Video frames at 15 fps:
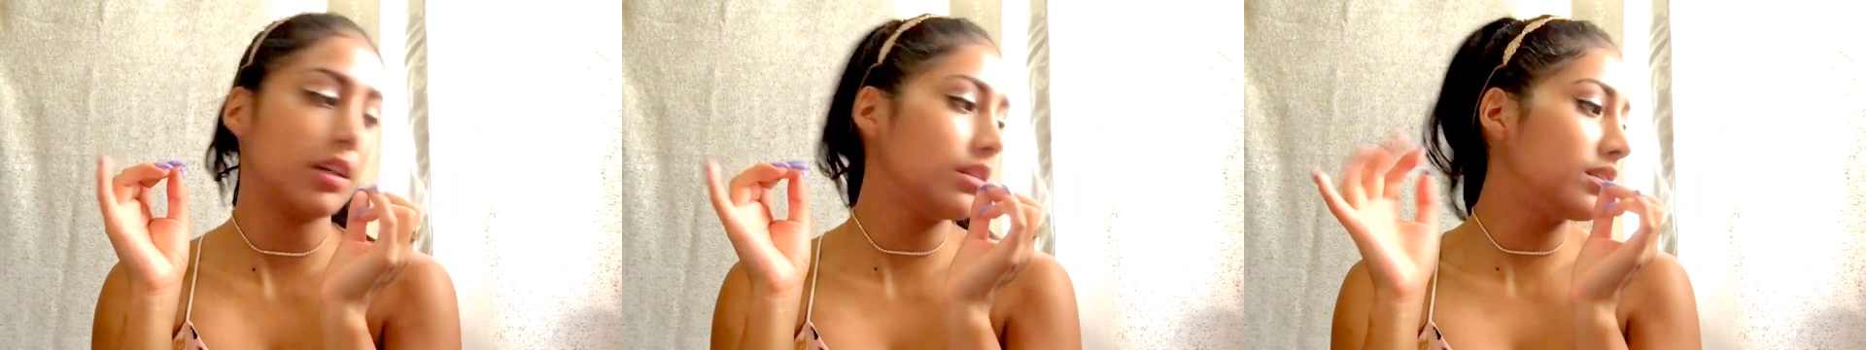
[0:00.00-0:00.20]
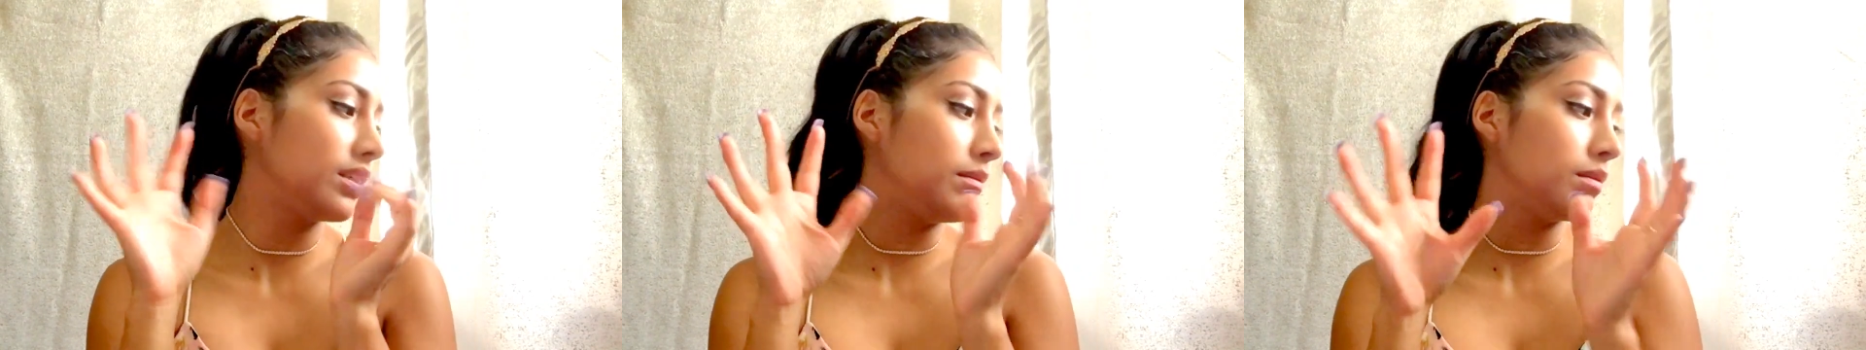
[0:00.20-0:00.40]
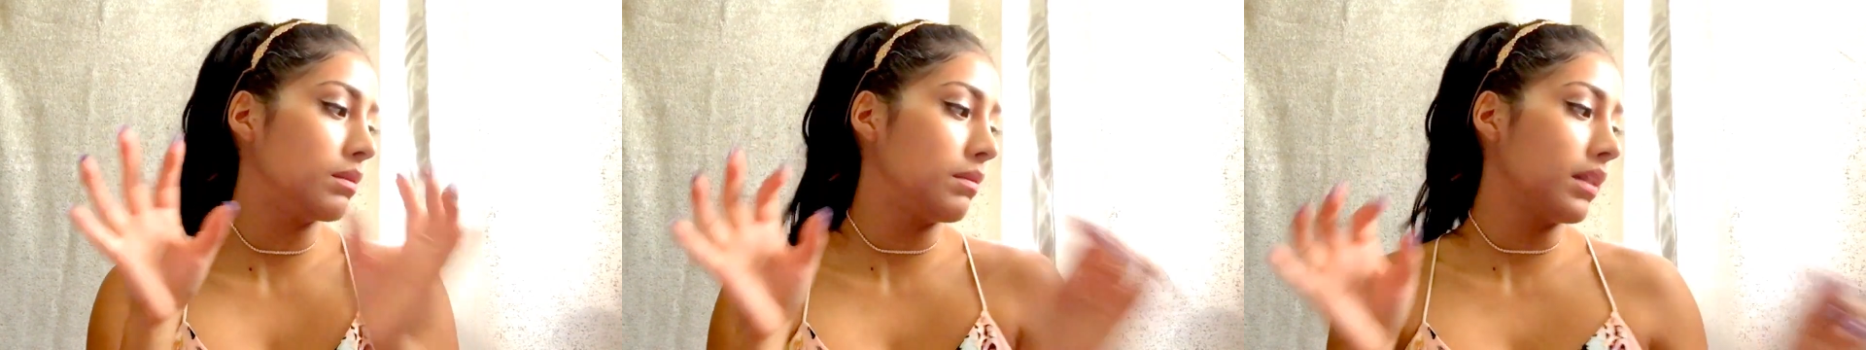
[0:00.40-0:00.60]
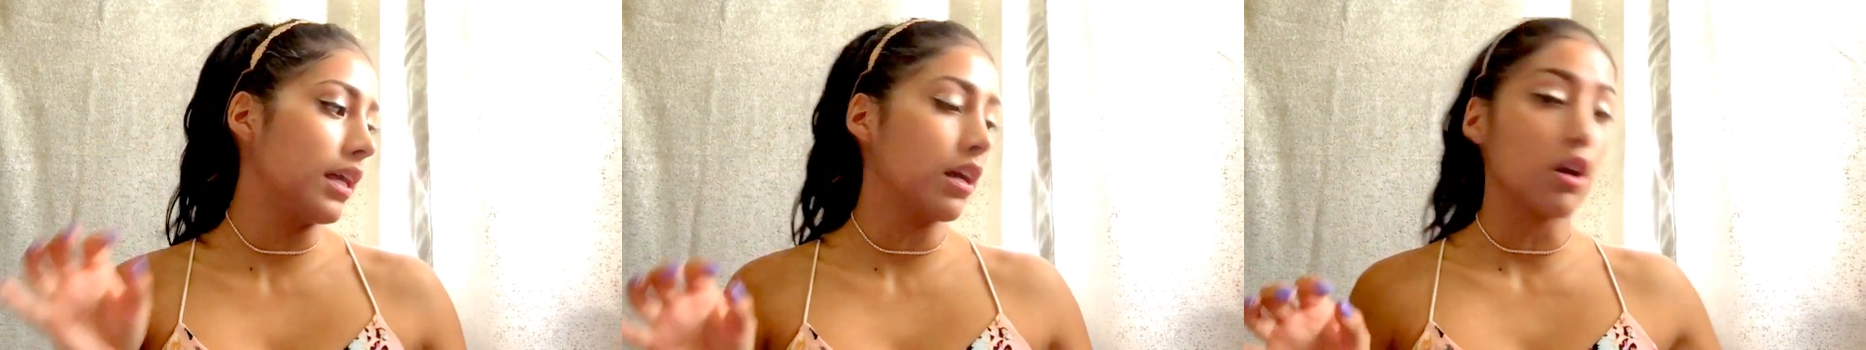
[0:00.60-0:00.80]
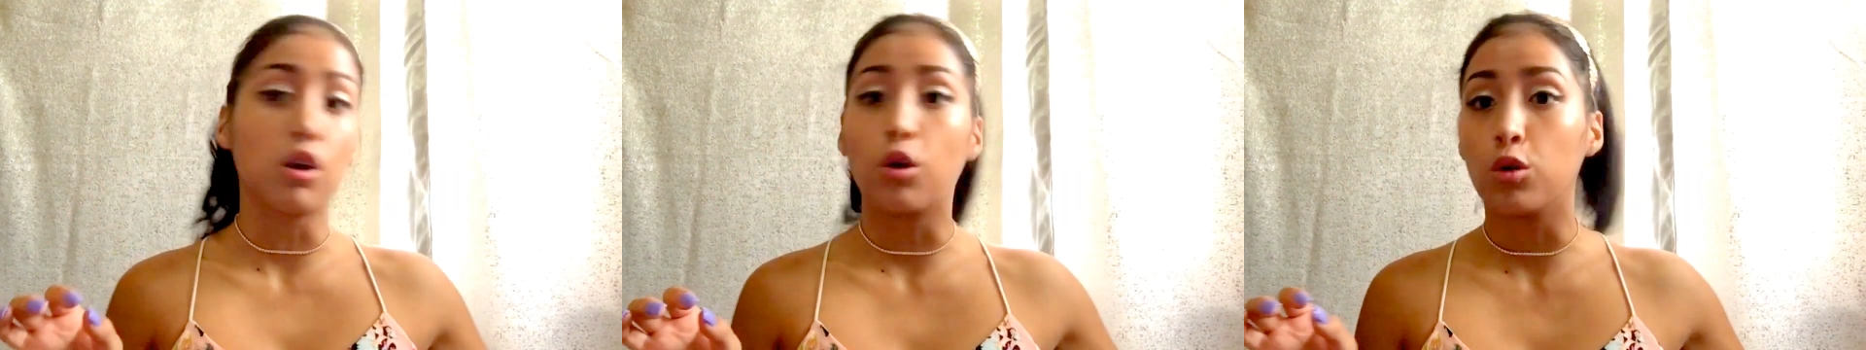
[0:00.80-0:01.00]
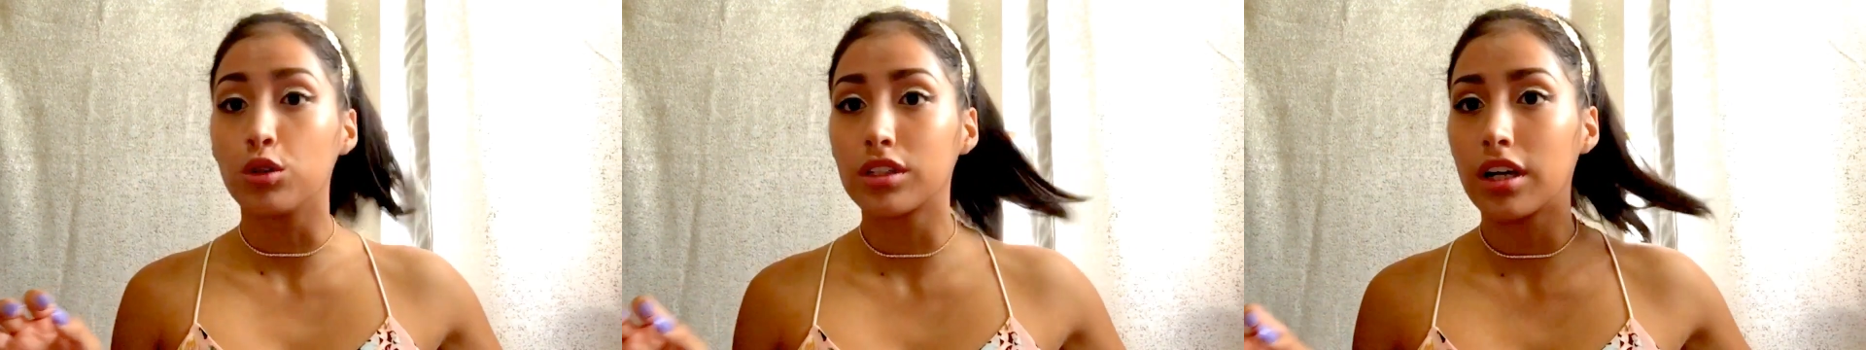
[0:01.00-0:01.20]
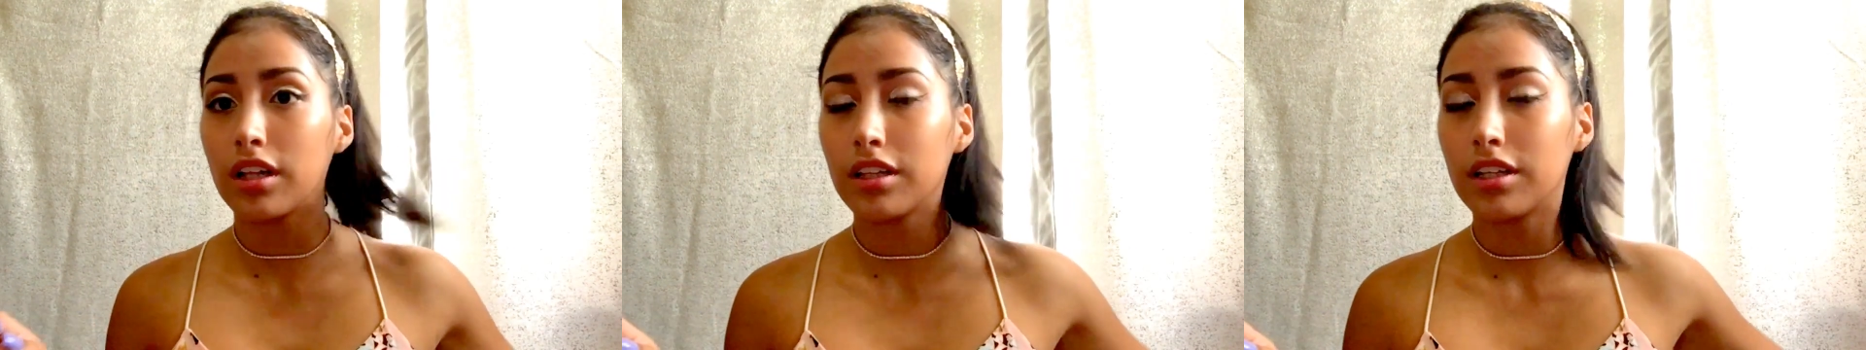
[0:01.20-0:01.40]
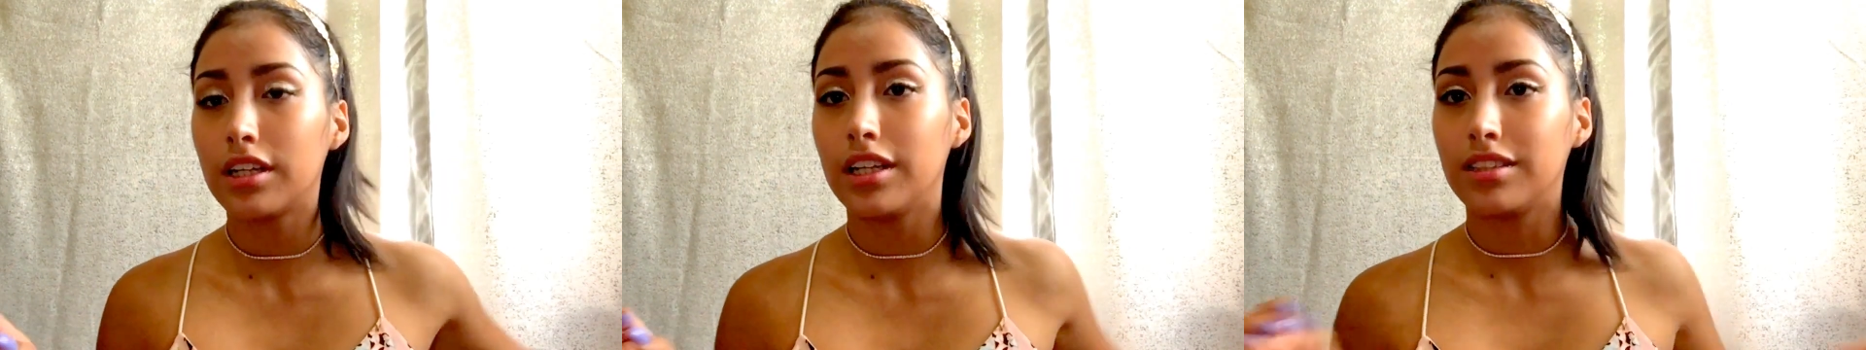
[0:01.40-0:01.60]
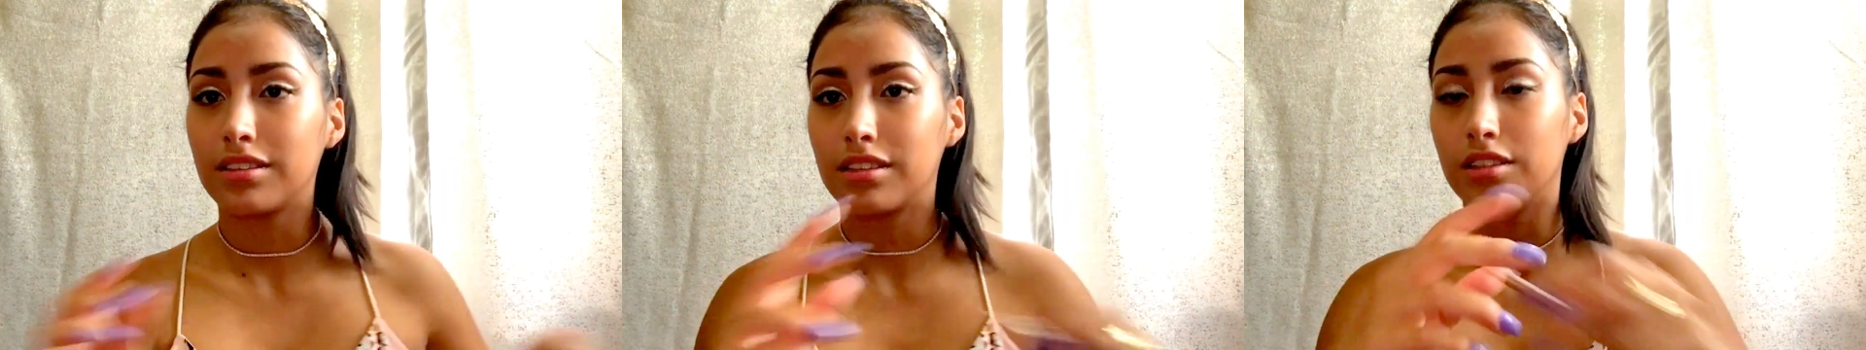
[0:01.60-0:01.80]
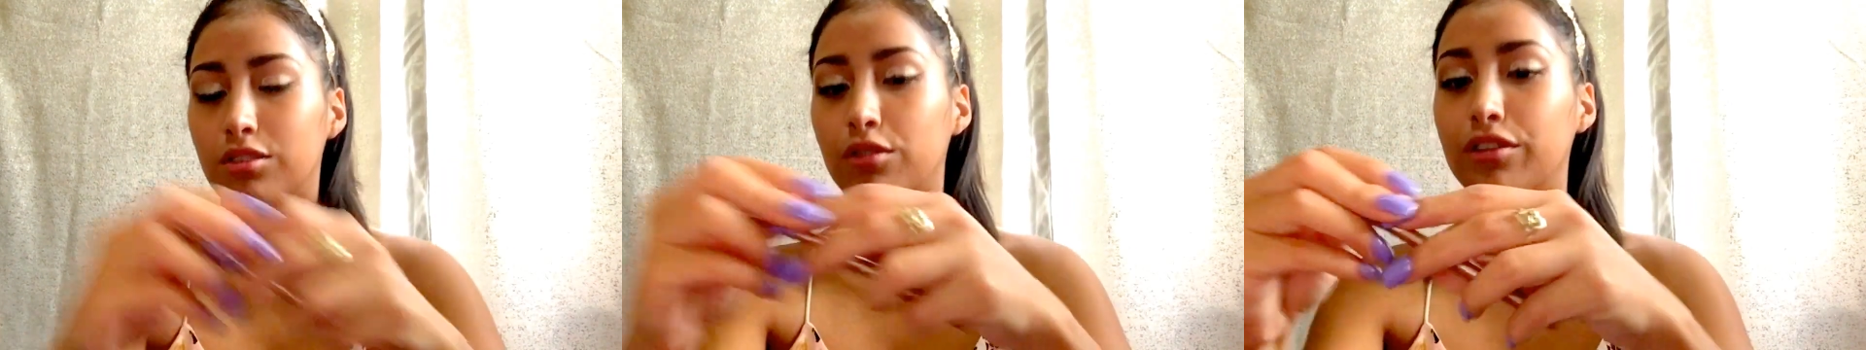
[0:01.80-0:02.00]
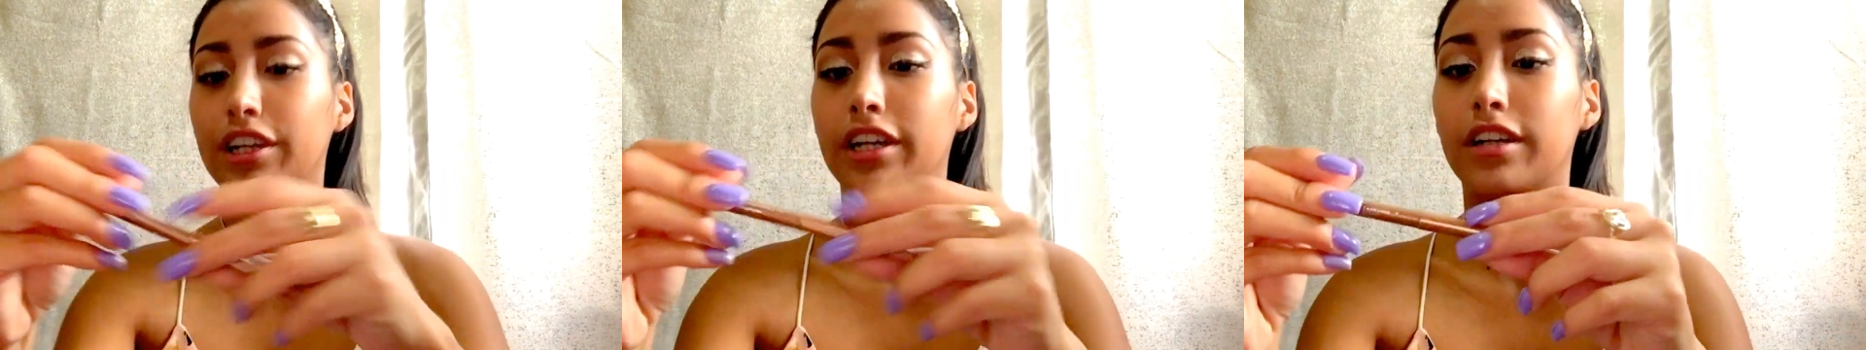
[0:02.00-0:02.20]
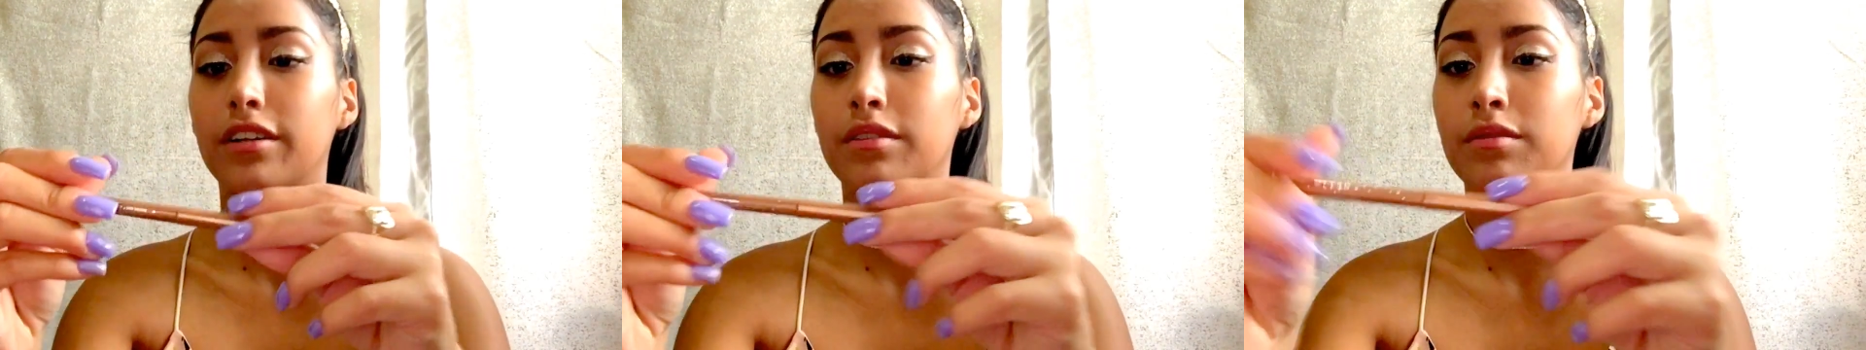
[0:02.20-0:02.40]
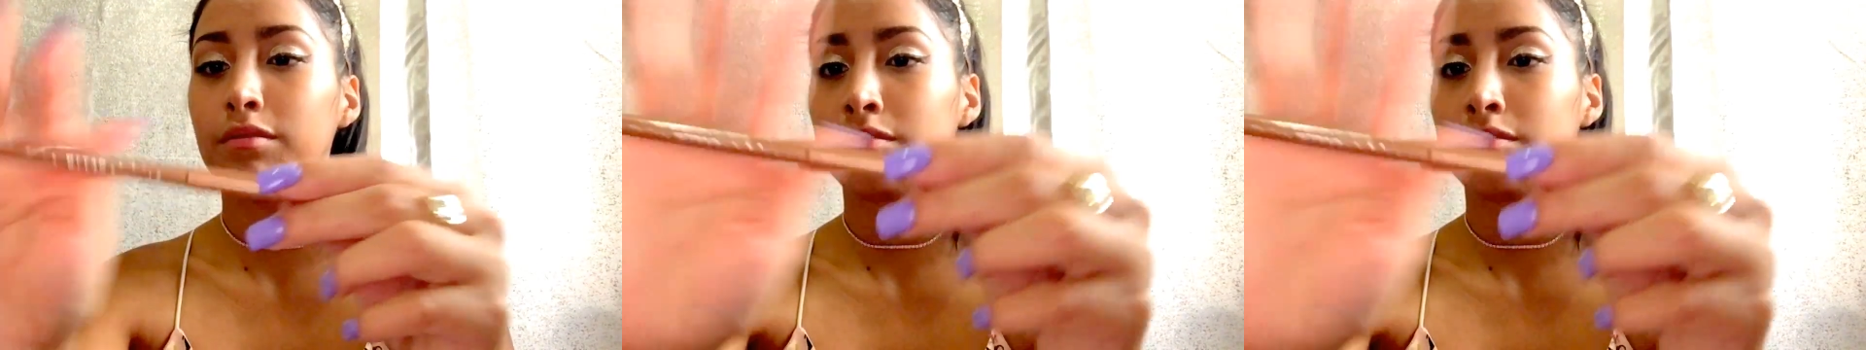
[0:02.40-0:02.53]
it seemed to be like a gold color. It's this over here.